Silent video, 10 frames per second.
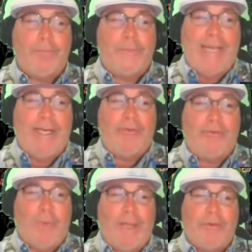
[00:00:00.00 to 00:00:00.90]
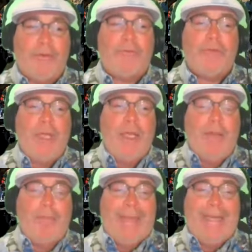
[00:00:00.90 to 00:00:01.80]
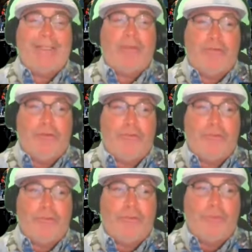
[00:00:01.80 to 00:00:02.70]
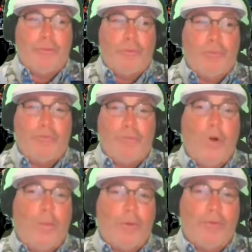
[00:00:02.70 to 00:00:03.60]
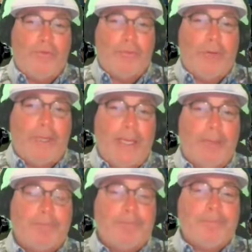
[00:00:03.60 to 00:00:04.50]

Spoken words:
tenants, renters making decisions to pursue home ownership right now?